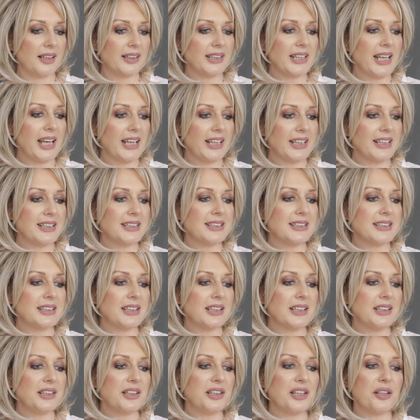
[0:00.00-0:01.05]
Yeah, it's
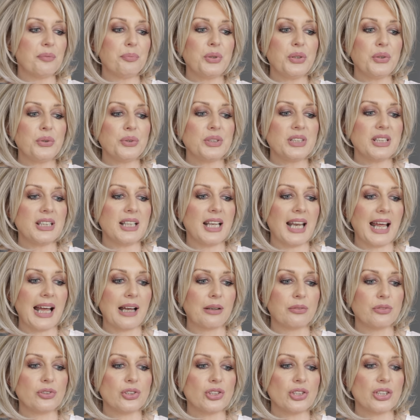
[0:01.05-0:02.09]
in the Beauty
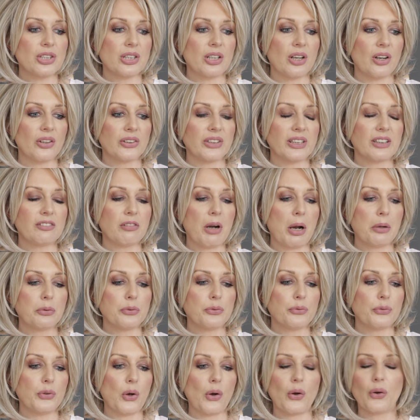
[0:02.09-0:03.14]
Lounge on the
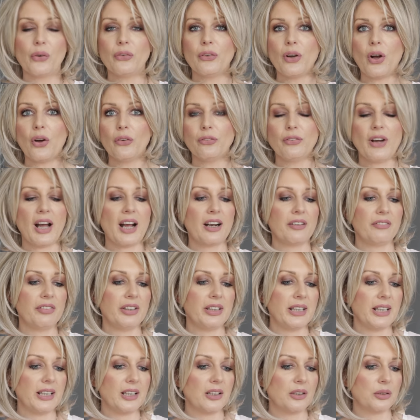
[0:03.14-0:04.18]
ground floor of Harvey
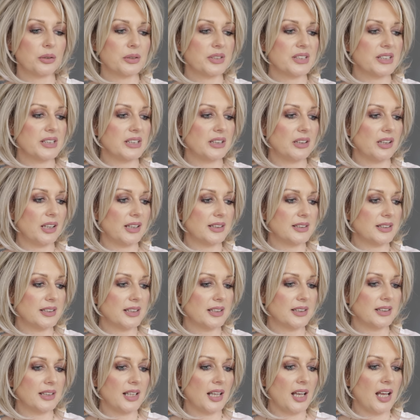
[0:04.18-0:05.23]
Nichols in
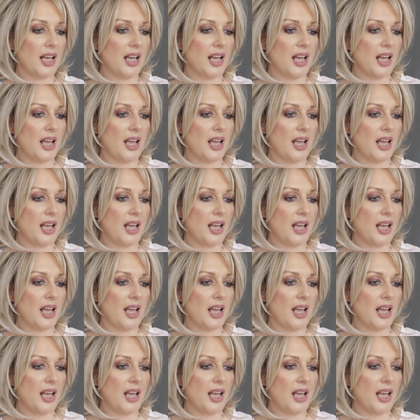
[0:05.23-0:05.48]
London.